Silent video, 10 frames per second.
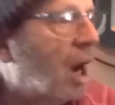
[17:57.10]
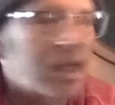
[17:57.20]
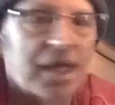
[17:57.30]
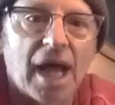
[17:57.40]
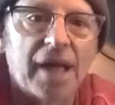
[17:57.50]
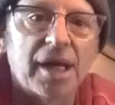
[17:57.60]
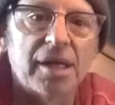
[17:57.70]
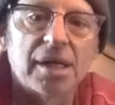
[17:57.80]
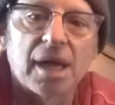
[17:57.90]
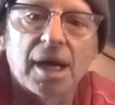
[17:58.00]
uh, again,
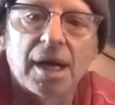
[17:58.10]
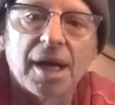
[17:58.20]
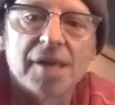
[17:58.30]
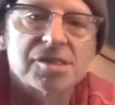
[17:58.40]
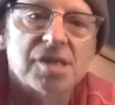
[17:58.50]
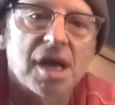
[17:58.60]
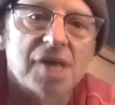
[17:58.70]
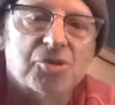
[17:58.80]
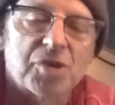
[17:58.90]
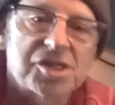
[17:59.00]
and uh, as
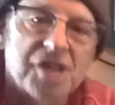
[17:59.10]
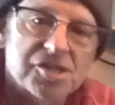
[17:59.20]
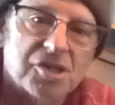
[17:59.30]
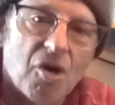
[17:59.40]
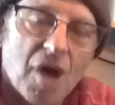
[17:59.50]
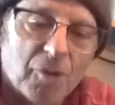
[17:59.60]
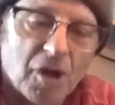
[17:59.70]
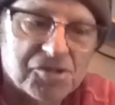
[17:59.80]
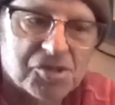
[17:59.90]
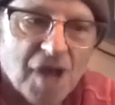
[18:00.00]
uh, as resets go,
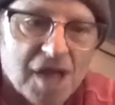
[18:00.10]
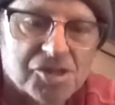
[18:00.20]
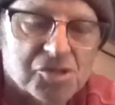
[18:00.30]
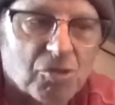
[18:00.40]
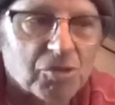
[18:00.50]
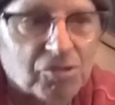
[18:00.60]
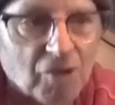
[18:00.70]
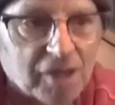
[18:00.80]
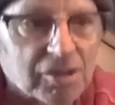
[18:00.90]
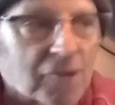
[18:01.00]
I'm Ralph Strangis. We're
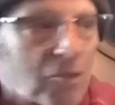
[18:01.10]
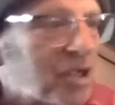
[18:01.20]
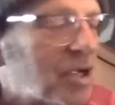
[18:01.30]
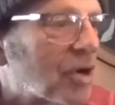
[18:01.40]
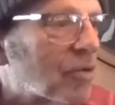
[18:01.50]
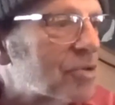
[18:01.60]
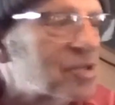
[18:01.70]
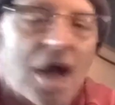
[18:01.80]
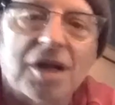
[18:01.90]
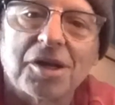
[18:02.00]
with Craig Ludwig here. We're
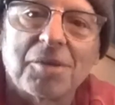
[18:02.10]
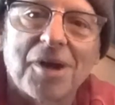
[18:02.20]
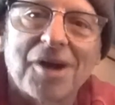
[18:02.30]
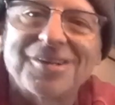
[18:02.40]
talking